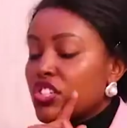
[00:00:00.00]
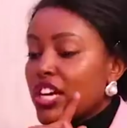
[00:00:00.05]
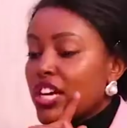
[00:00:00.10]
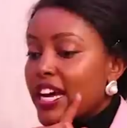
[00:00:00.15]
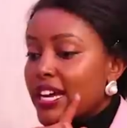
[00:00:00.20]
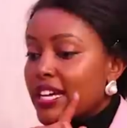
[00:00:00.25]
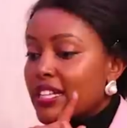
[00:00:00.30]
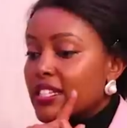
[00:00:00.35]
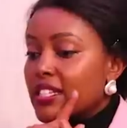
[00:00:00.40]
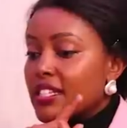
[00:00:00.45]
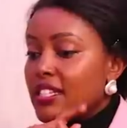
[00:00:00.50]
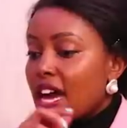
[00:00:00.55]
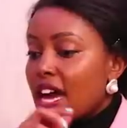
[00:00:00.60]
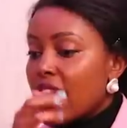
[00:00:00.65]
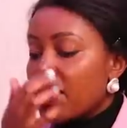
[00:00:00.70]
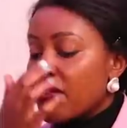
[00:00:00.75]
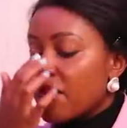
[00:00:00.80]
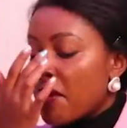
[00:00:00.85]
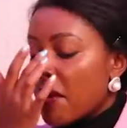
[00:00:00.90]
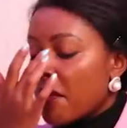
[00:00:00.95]
a child,
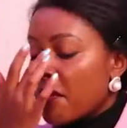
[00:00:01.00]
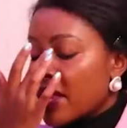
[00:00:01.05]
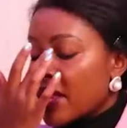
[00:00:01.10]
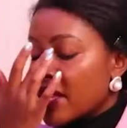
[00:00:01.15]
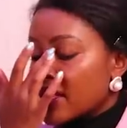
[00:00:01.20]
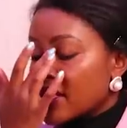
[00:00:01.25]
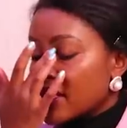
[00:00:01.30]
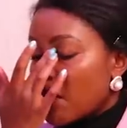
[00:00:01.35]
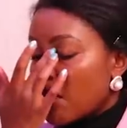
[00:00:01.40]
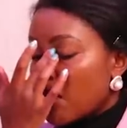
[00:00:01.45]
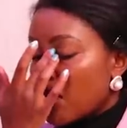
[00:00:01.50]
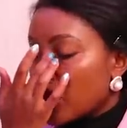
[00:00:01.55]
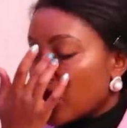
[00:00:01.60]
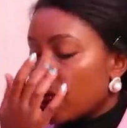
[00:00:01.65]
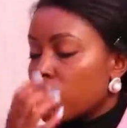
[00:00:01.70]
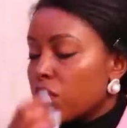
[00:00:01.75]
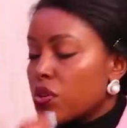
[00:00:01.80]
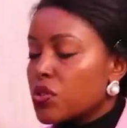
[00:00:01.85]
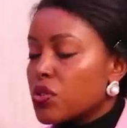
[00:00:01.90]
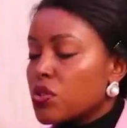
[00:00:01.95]
I remember there's
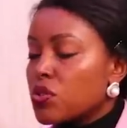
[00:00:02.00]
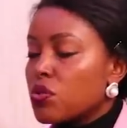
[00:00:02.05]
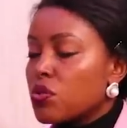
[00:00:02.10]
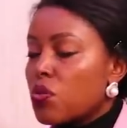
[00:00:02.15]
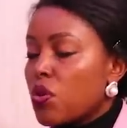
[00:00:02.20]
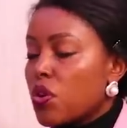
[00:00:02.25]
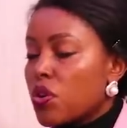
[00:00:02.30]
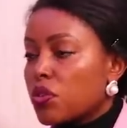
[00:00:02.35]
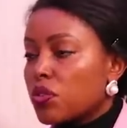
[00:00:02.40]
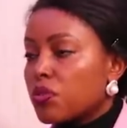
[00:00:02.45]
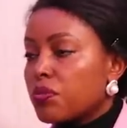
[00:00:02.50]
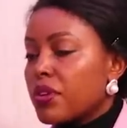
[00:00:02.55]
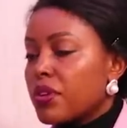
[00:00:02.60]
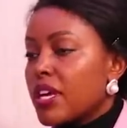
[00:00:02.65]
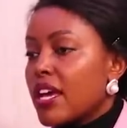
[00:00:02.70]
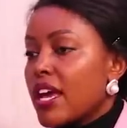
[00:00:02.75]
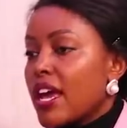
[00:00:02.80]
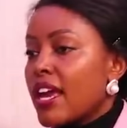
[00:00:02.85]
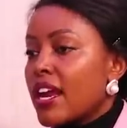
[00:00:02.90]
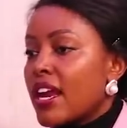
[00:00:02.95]
someone who used to quarrel
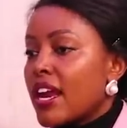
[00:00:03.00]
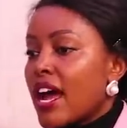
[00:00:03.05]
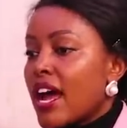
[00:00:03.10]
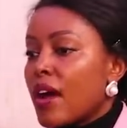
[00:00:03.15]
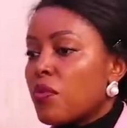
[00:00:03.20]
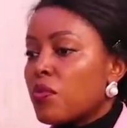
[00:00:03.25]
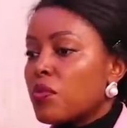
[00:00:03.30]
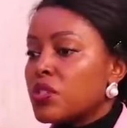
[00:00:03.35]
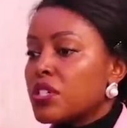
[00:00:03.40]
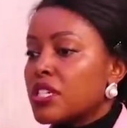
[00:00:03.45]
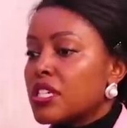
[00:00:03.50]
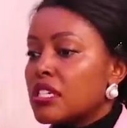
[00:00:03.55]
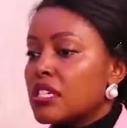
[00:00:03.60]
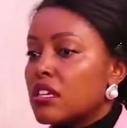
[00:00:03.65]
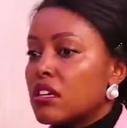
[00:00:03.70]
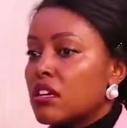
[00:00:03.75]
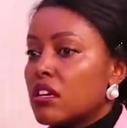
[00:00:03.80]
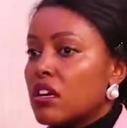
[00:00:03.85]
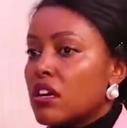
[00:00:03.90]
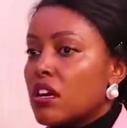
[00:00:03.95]
me, and I would
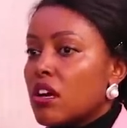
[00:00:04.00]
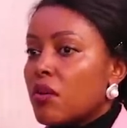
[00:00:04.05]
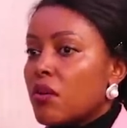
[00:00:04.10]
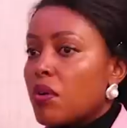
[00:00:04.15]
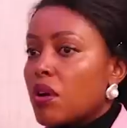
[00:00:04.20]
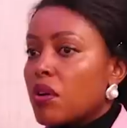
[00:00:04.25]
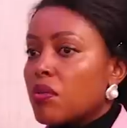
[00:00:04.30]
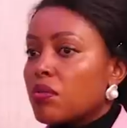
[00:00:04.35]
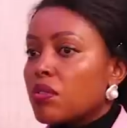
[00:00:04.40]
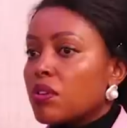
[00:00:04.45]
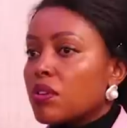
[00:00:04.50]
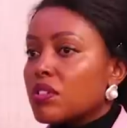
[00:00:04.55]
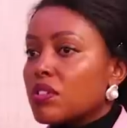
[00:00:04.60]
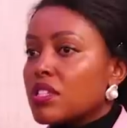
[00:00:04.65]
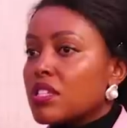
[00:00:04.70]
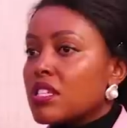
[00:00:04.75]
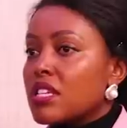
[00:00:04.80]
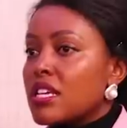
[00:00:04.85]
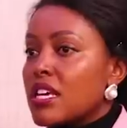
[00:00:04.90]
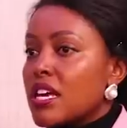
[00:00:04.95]

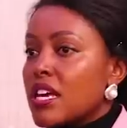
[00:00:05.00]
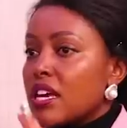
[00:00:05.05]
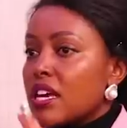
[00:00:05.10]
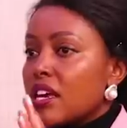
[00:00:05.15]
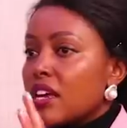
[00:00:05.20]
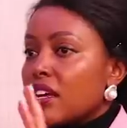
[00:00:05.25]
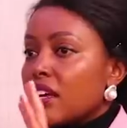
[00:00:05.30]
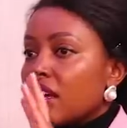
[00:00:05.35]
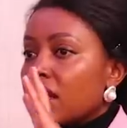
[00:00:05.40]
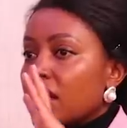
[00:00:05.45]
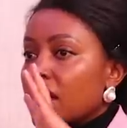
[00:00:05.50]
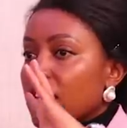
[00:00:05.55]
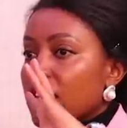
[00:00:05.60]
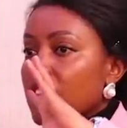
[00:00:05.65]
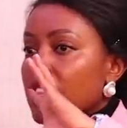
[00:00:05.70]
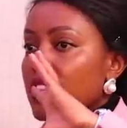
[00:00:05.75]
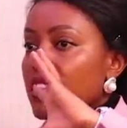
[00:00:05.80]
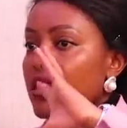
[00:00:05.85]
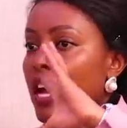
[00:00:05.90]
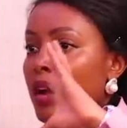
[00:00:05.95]
see
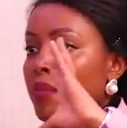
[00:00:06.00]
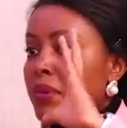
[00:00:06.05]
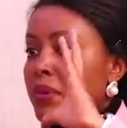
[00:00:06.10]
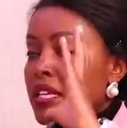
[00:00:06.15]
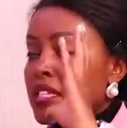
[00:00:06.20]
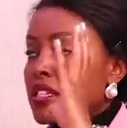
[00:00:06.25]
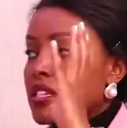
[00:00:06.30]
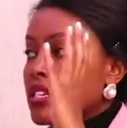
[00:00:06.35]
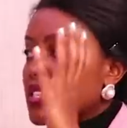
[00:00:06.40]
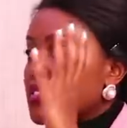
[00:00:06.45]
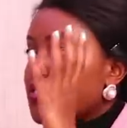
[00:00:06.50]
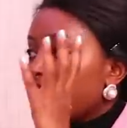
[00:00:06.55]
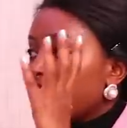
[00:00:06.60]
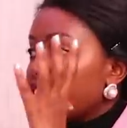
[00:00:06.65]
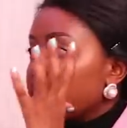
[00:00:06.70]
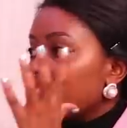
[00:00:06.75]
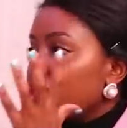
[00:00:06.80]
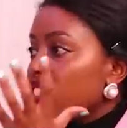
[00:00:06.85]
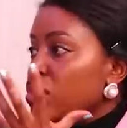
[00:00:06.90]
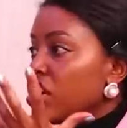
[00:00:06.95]
that person's
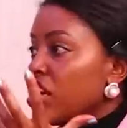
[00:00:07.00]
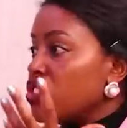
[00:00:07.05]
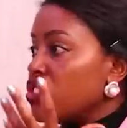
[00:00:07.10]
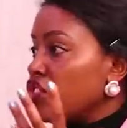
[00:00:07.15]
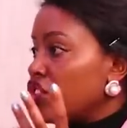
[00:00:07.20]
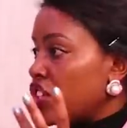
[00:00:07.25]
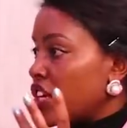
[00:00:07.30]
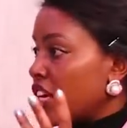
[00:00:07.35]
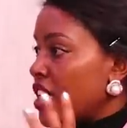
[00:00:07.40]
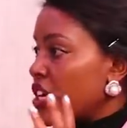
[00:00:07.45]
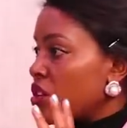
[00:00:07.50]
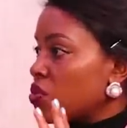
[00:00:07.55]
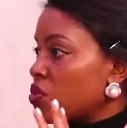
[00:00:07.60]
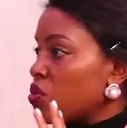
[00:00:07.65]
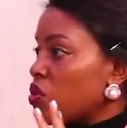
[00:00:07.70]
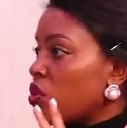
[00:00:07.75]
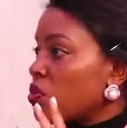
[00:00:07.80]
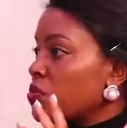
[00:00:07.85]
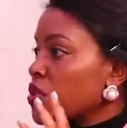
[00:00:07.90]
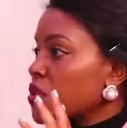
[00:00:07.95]
face changing. It
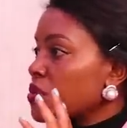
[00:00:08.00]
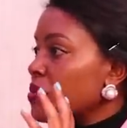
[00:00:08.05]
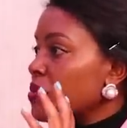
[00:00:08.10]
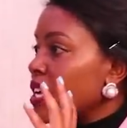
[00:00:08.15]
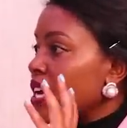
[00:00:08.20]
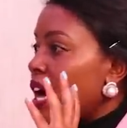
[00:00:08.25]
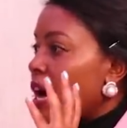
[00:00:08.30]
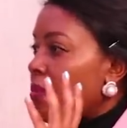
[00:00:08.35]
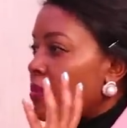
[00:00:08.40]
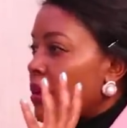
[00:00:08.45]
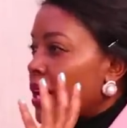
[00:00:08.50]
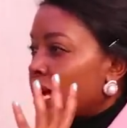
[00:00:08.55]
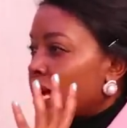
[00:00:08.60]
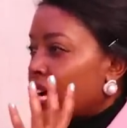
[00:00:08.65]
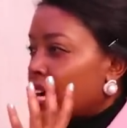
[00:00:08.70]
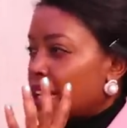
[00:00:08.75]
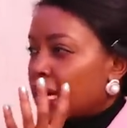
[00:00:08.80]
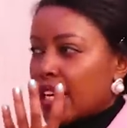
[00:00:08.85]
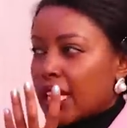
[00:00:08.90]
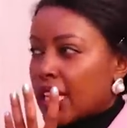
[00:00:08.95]
would almost become
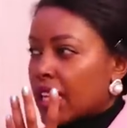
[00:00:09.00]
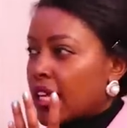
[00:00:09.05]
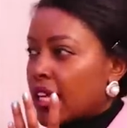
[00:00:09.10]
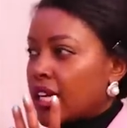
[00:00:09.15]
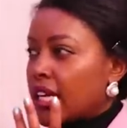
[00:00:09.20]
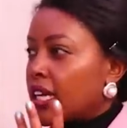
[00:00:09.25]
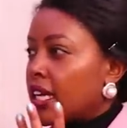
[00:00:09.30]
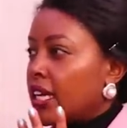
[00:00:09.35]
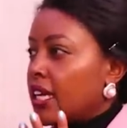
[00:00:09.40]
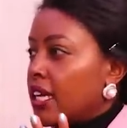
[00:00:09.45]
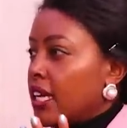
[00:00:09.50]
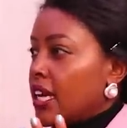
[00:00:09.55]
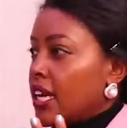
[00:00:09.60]
like another